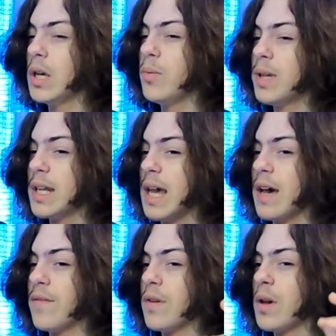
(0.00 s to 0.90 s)
We can
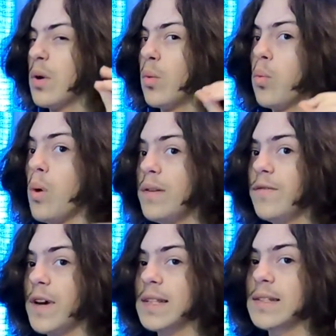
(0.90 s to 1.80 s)
have one
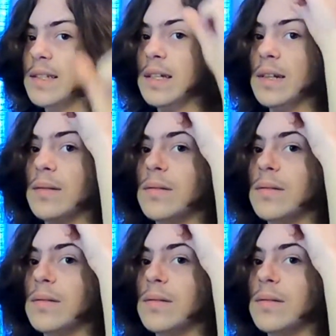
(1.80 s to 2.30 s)
fight scene